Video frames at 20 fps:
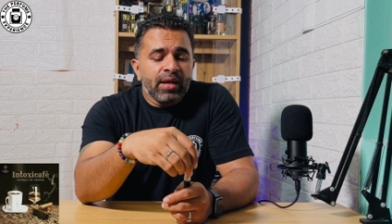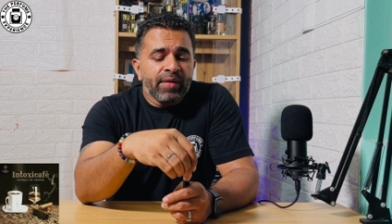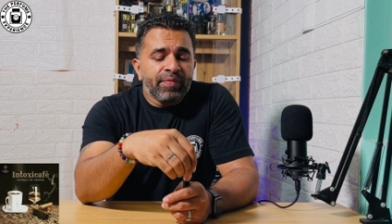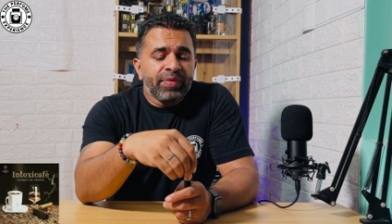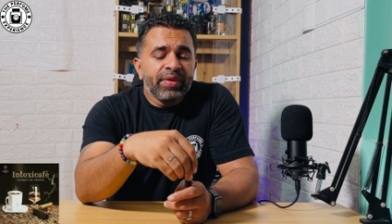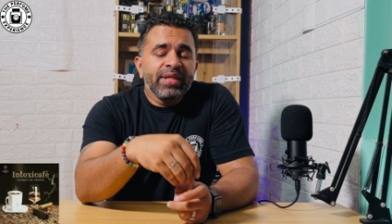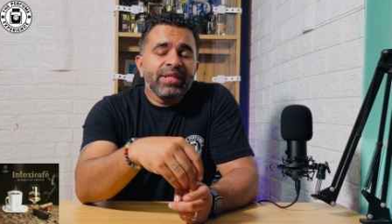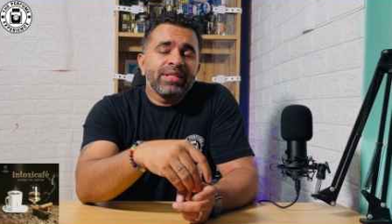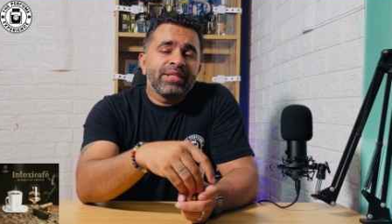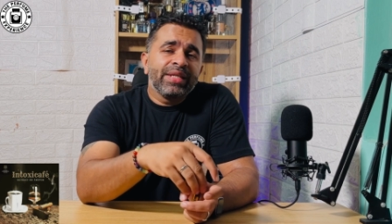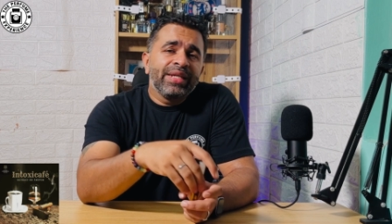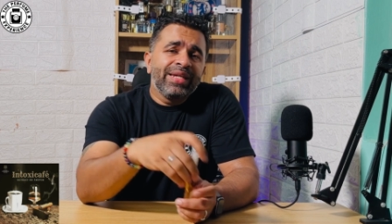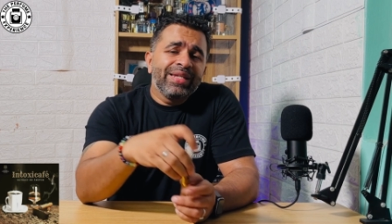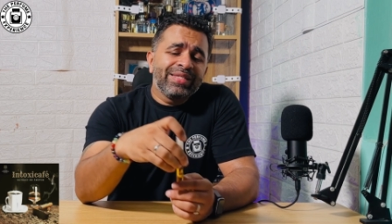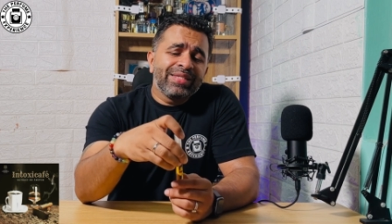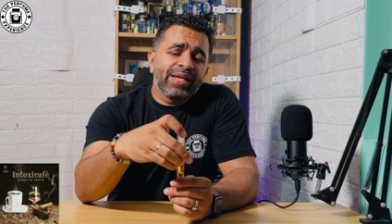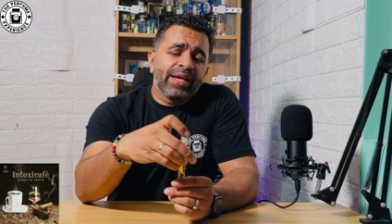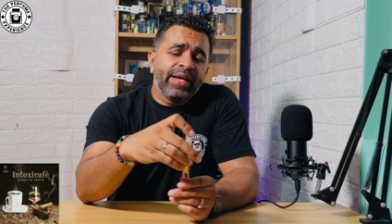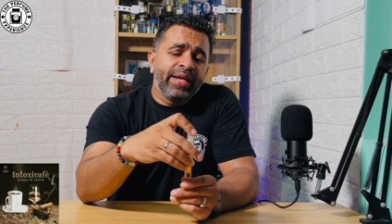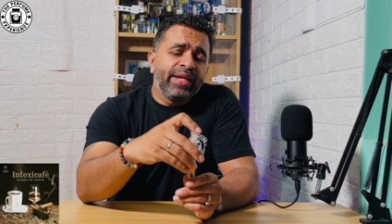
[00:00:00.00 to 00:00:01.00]
this
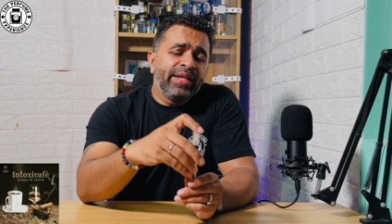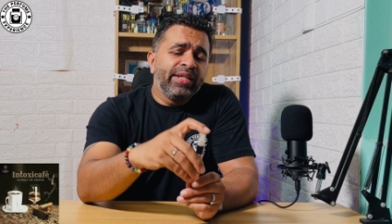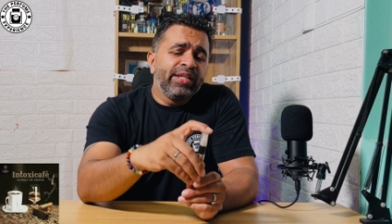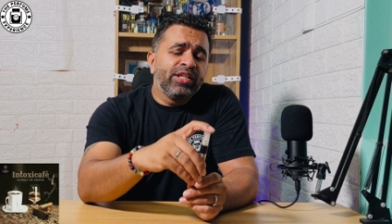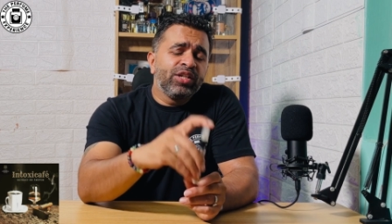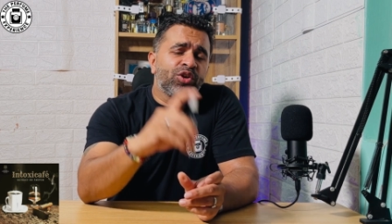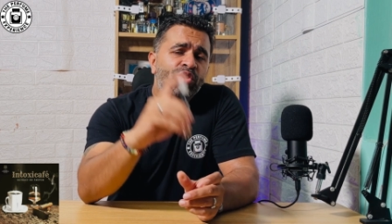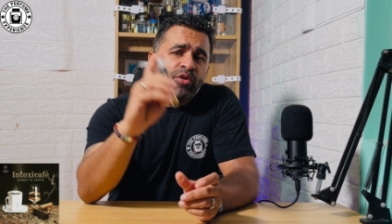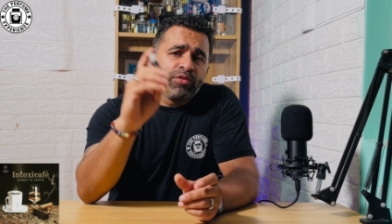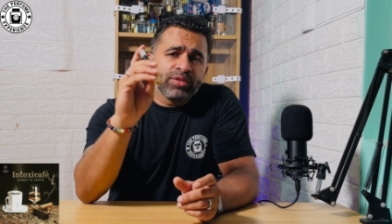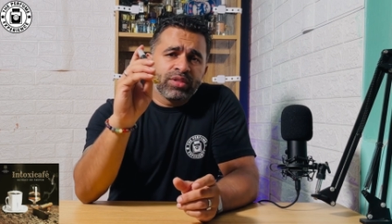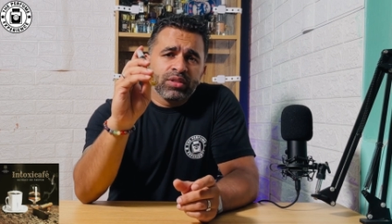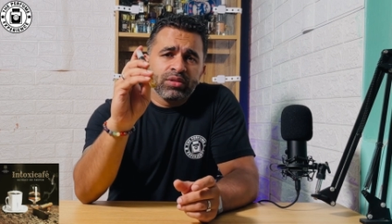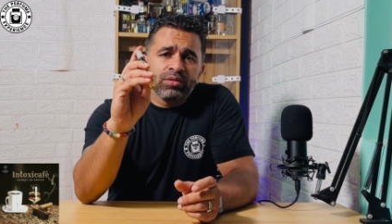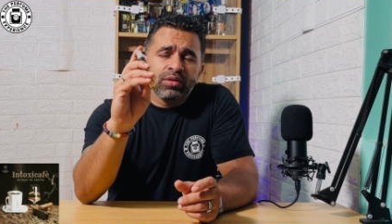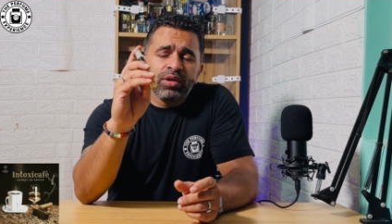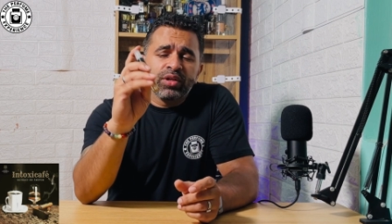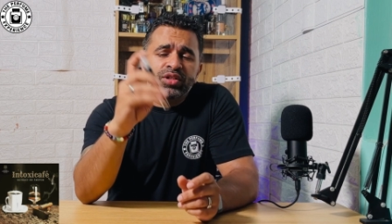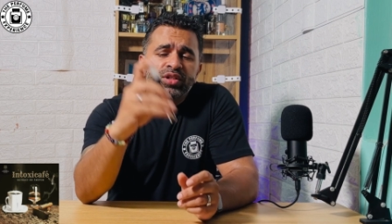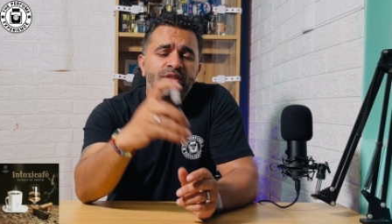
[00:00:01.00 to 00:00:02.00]
is a EDT
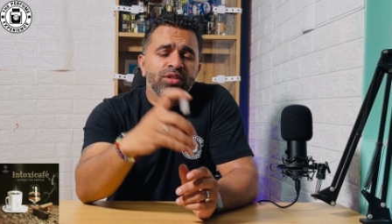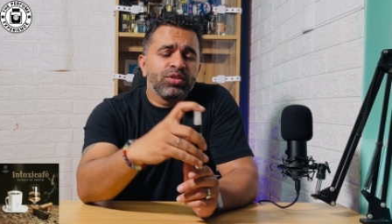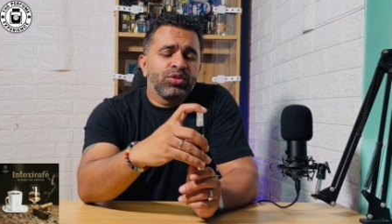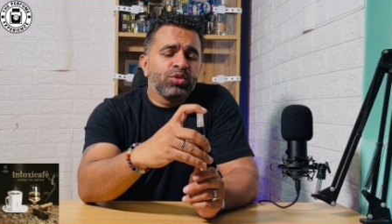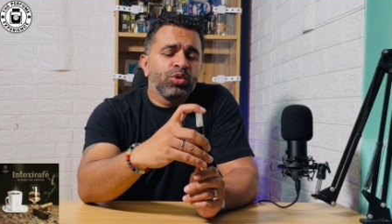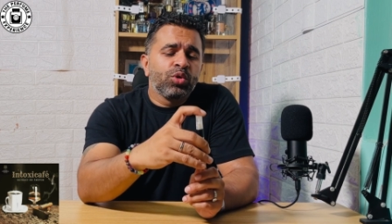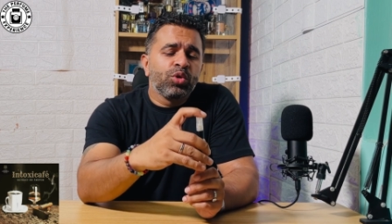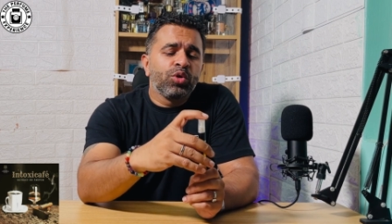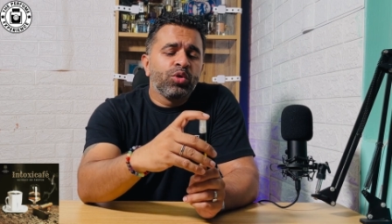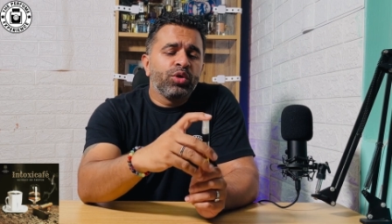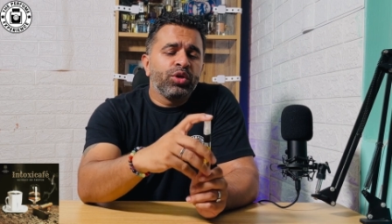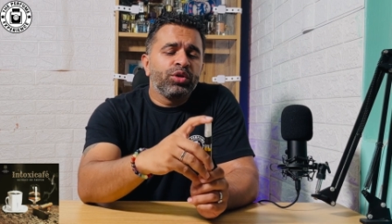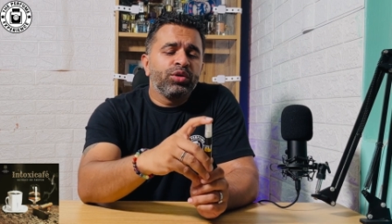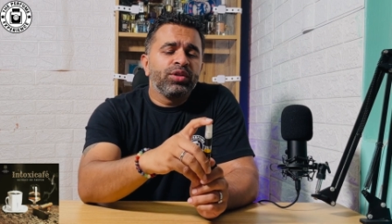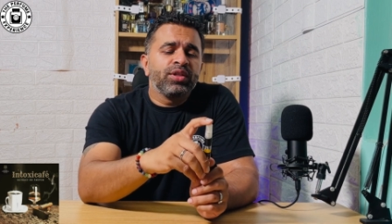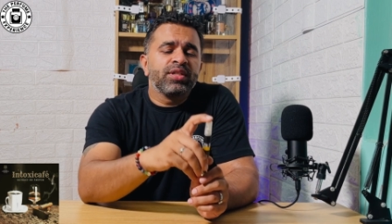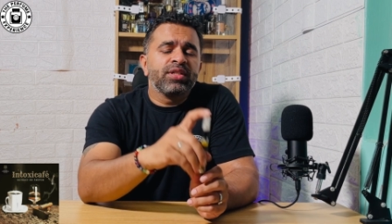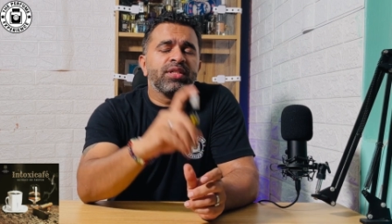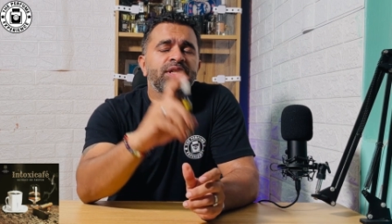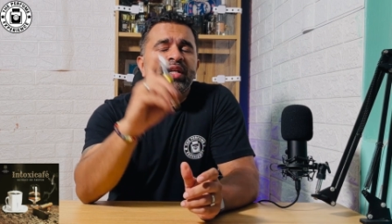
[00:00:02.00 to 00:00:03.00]
concentration. So
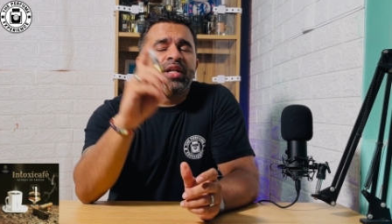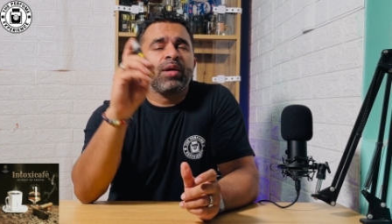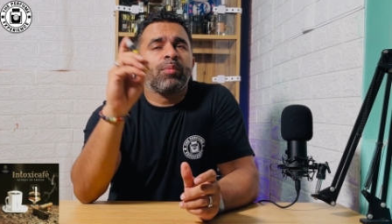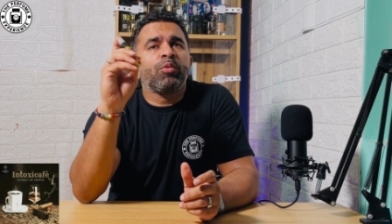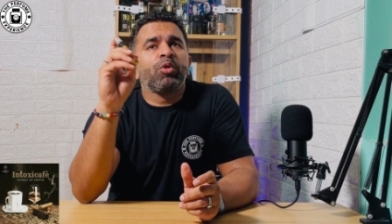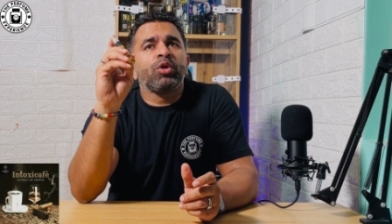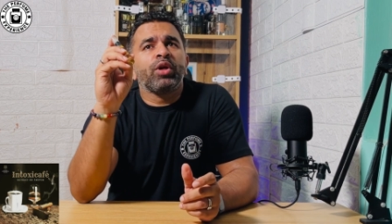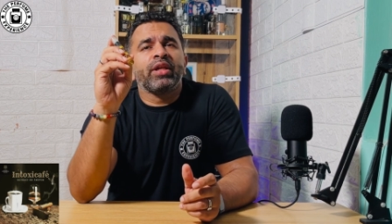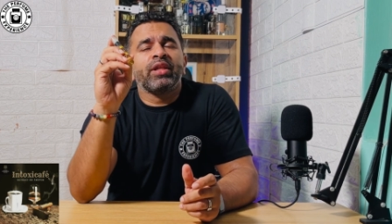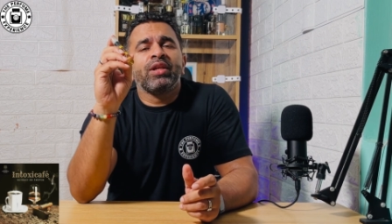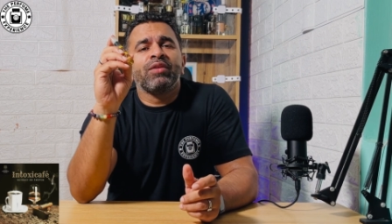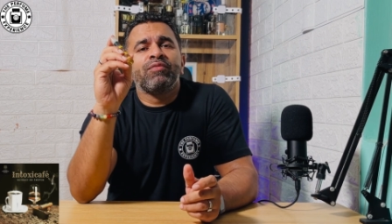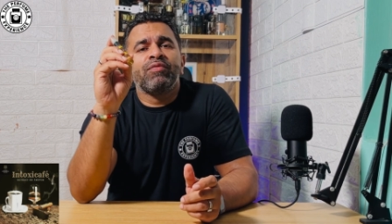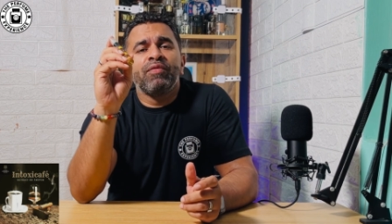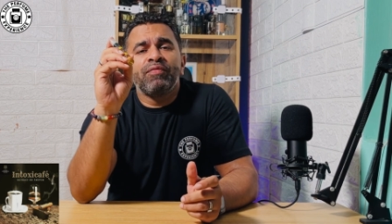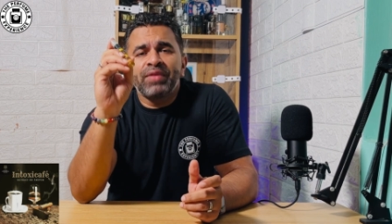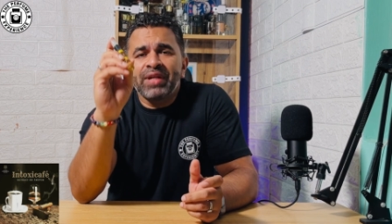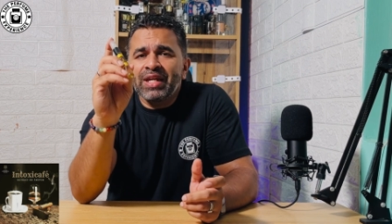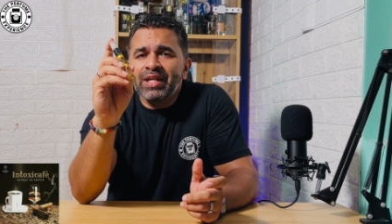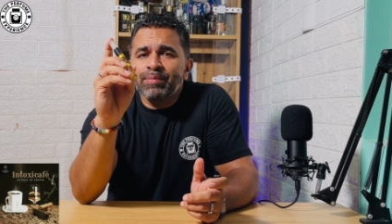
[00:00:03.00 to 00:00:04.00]
this is at about, I think,
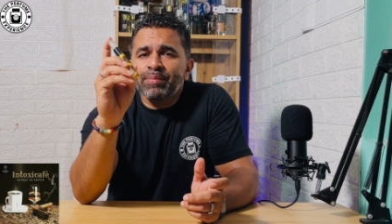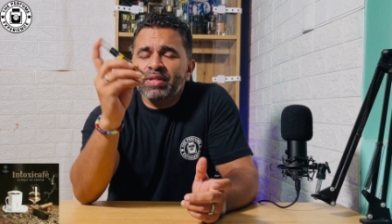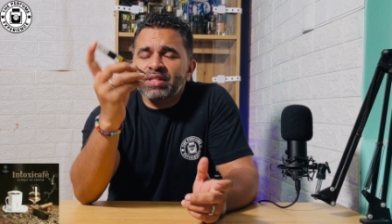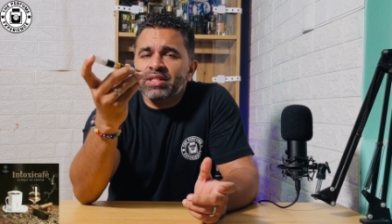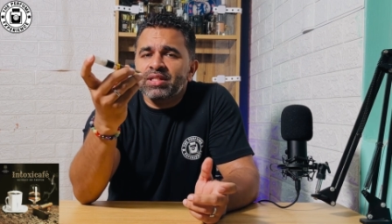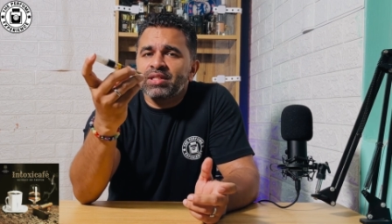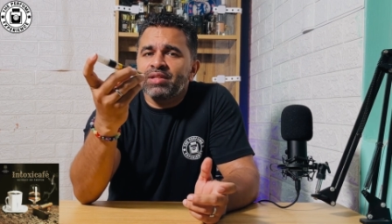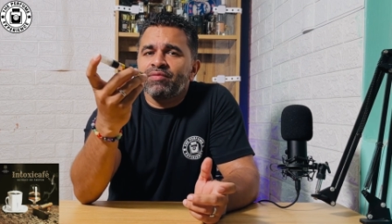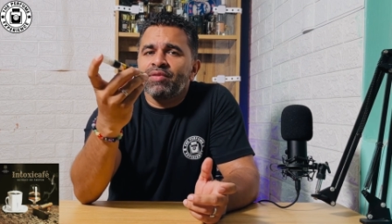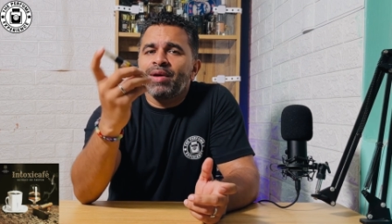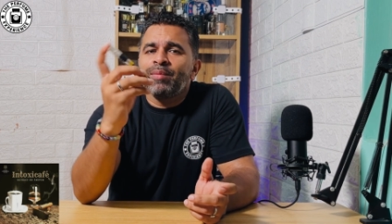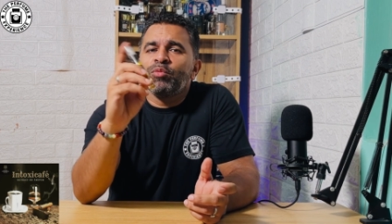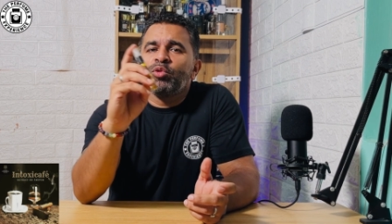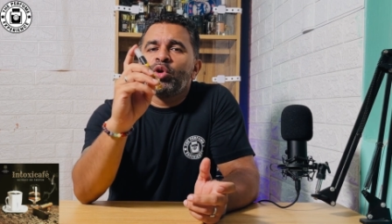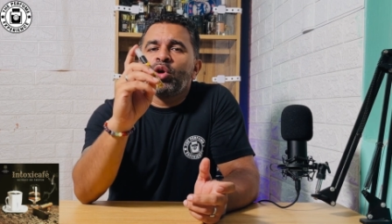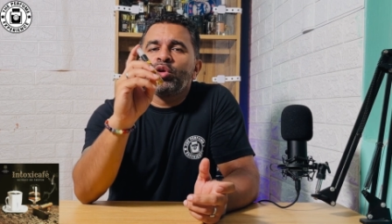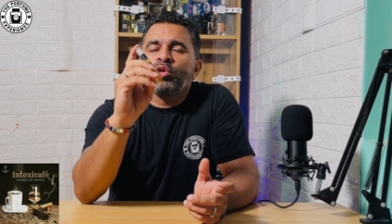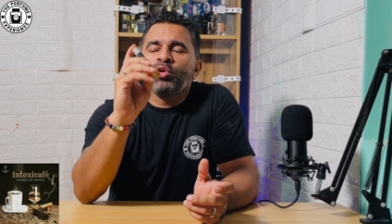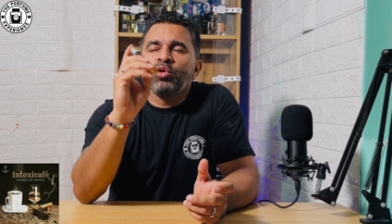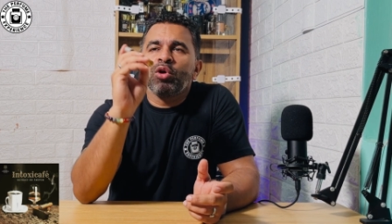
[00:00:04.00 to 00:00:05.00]
15% if I'm
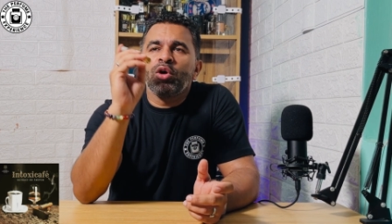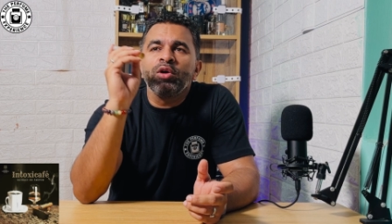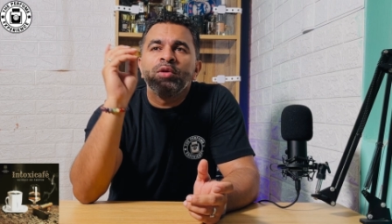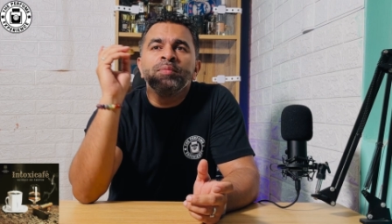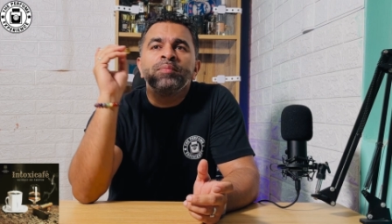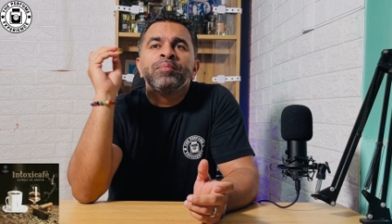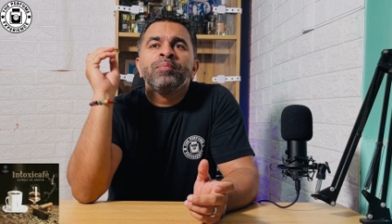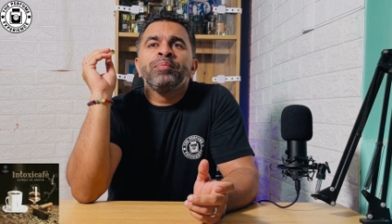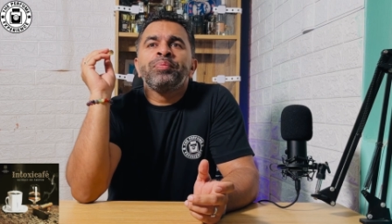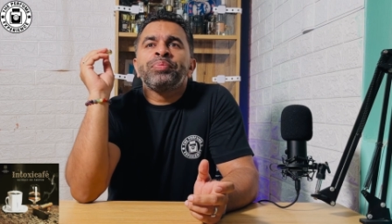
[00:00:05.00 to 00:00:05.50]
not wrong.